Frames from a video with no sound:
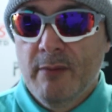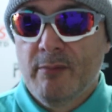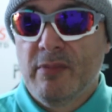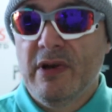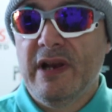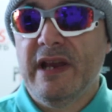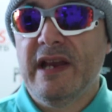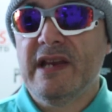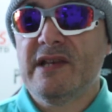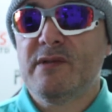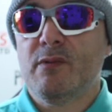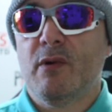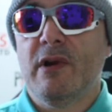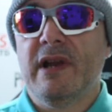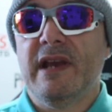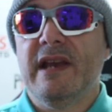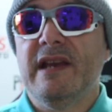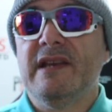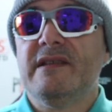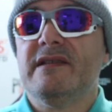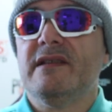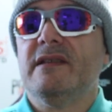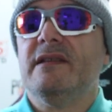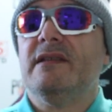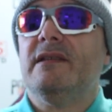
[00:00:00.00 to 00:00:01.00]
but it is what it
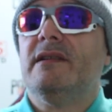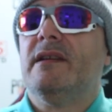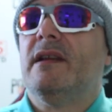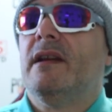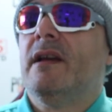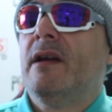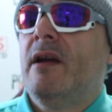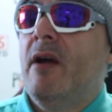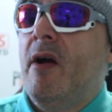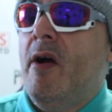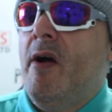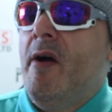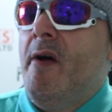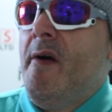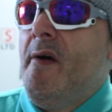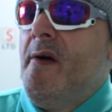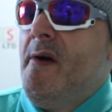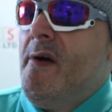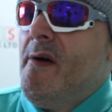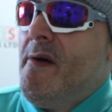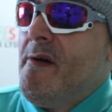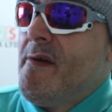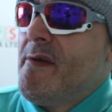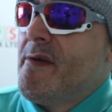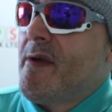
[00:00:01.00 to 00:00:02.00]
isn't.
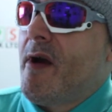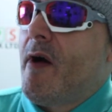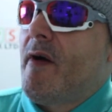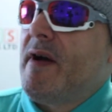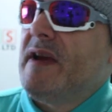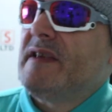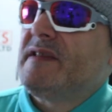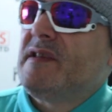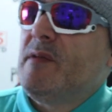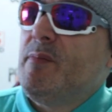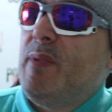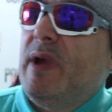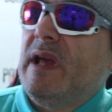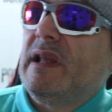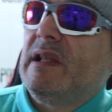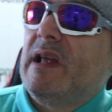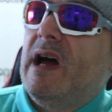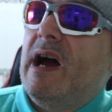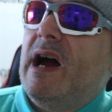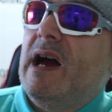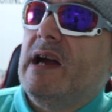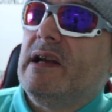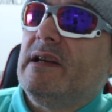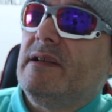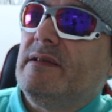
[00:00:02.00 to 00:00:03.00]
So it's a bit
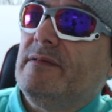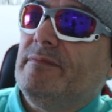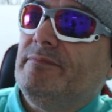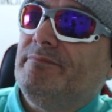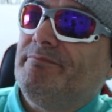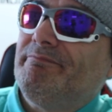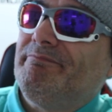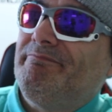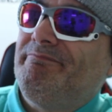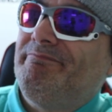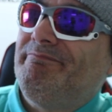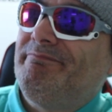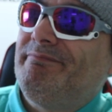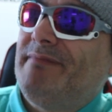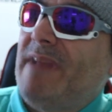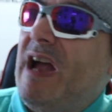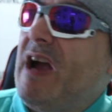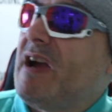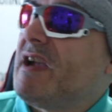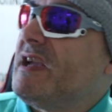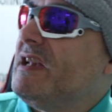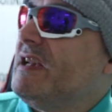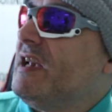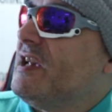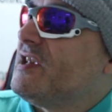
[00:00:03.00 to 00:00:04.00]
like I
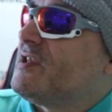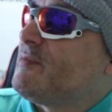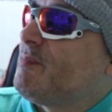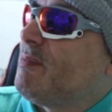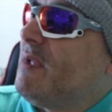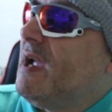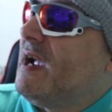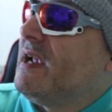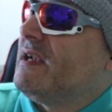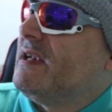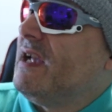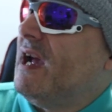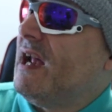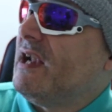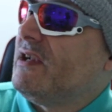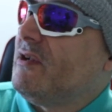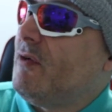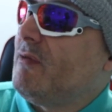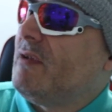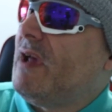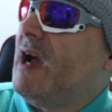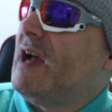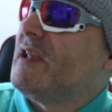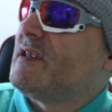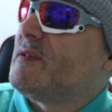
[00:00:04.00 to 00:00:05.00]
can explain it. I
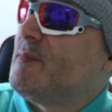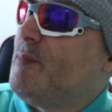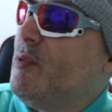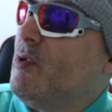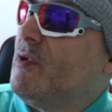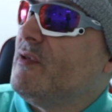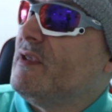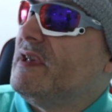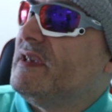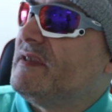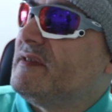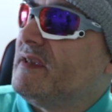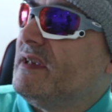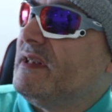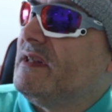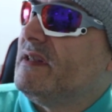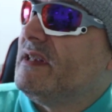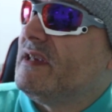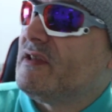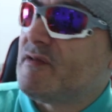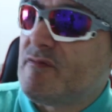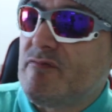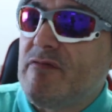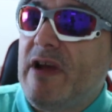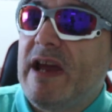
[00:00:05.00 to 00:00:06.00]
don't like to put this in
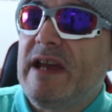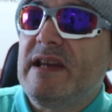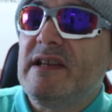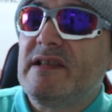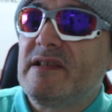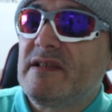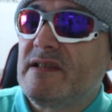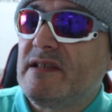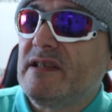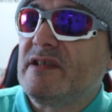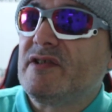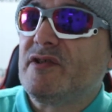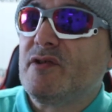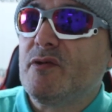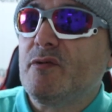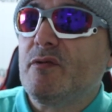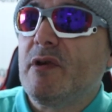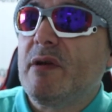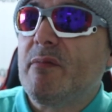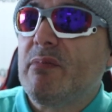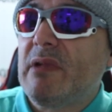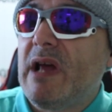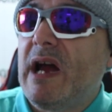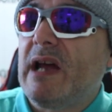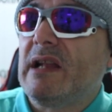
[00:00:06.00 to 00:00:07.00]
this race issue
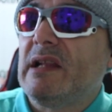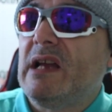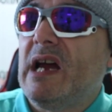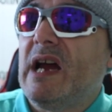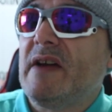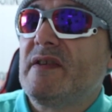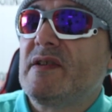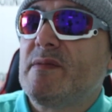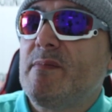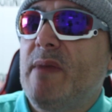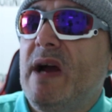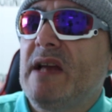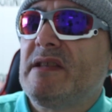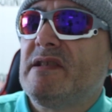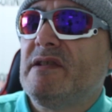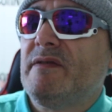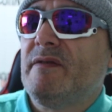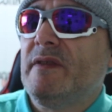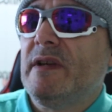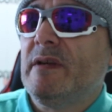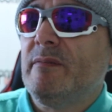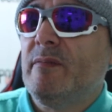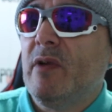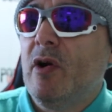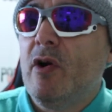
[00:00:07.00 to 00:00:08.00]
with Black Lives Matter
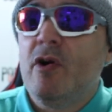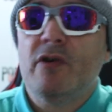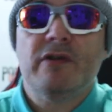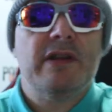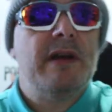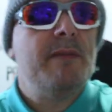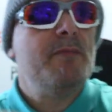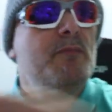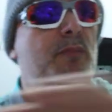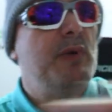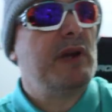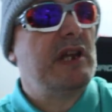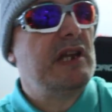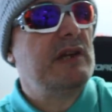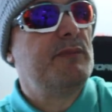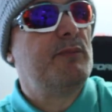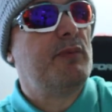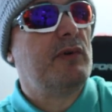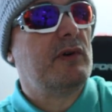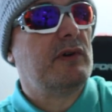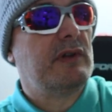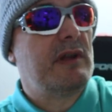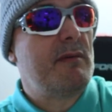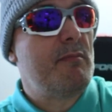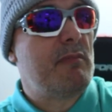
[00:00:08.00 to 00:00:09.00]
thing, but all them
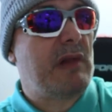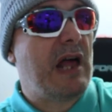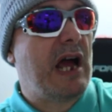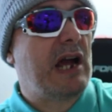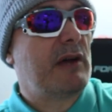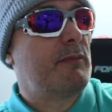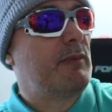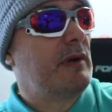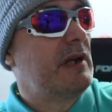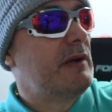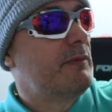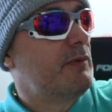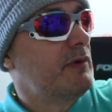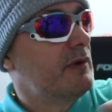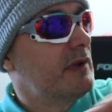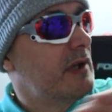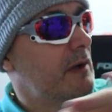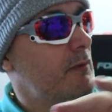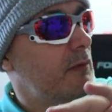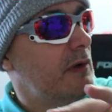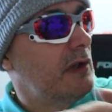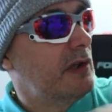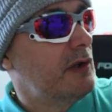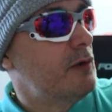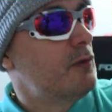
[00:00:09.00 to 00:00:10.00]
people, them black people
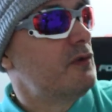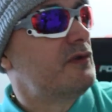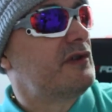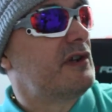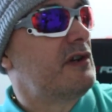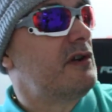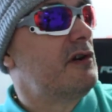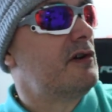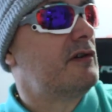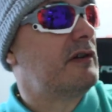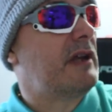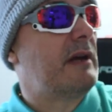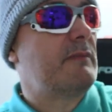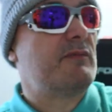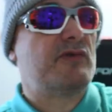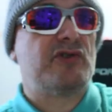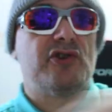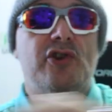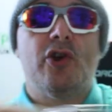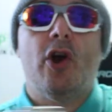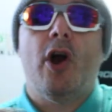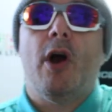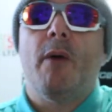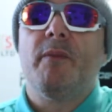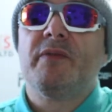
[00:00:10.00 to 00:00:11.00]
that were looting all them
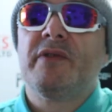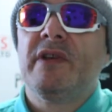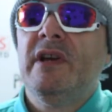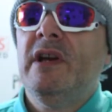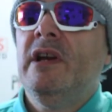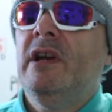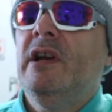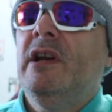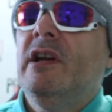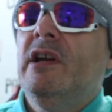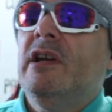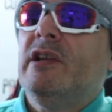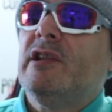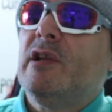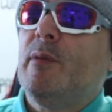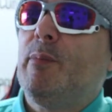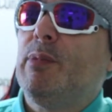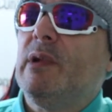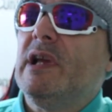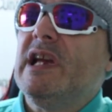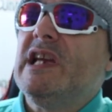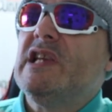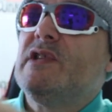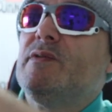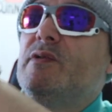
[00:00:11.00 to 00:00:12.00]
shops the
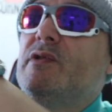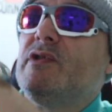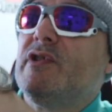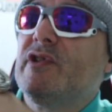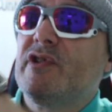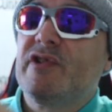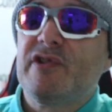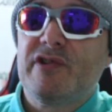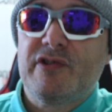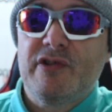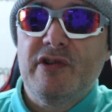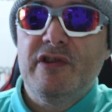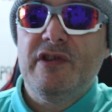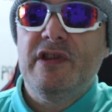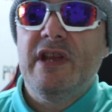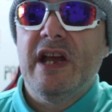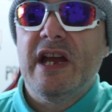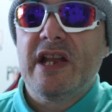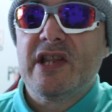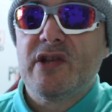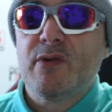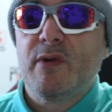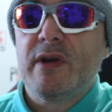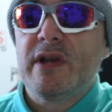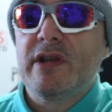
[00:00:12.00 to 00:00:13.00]
police were just stood
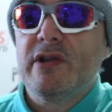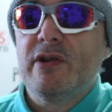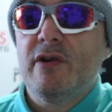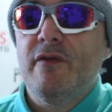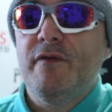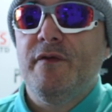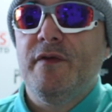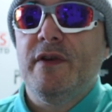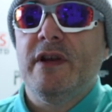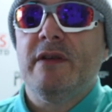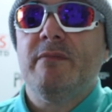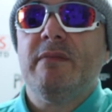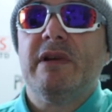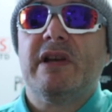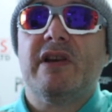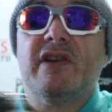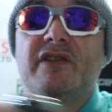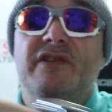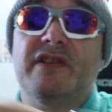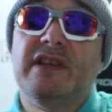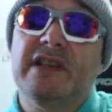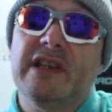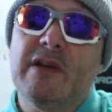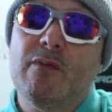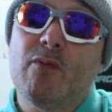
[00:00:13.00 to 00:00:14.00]
there doing nothing
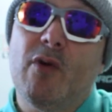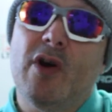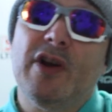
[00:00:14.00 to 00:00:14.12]
because they didn't